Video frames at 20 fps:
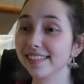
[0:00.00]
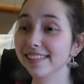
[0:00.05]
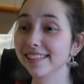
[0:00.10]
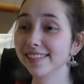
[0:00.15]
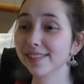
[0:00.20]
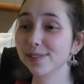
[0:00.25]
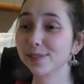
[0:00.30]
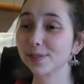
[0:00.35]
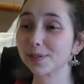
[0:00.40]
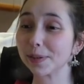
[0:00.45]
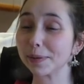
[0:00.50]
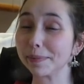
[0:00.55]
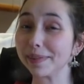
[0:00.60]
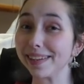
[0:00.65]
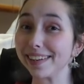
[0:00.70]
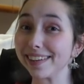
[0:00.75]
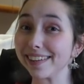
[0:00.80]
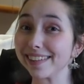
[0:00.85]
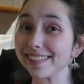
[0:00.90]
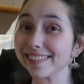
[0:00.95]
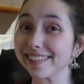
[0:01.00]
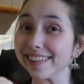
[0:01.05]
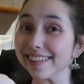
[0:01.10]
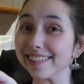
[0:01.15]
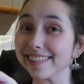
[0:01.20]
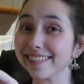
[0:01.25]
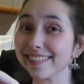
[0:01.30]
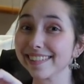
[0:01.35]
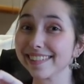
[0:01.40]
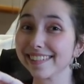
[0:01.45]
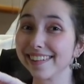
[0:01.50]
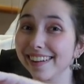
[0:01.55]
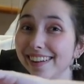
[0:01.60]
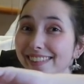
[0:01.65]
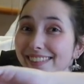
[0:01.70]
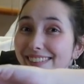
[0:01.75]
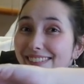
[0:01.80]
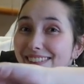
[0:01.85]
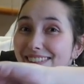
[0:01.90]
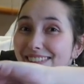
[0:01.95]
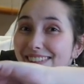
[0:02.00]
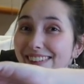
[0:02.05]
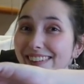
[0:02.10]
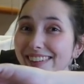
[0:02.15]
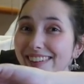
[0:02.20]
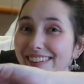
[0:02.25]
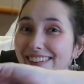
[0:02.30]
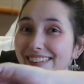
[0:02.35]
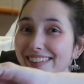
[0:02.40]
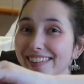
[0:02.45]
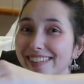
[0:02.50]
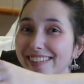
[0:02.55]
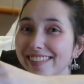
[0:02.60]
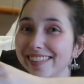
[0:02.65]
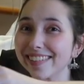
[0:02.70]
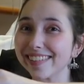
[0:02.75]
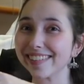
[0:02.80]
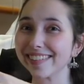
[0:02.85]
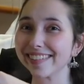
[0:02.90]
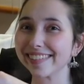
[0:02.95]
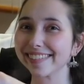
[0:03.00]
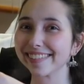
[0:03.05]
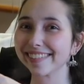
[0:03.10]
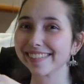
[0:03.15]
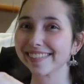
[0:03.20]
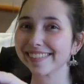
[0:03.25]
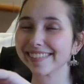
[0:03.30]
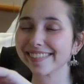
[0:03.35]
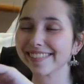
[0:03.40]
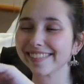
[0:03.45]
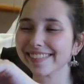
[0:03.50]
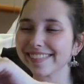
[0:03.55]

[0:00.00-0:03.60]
This is extremely urgent on the corner. Ooh.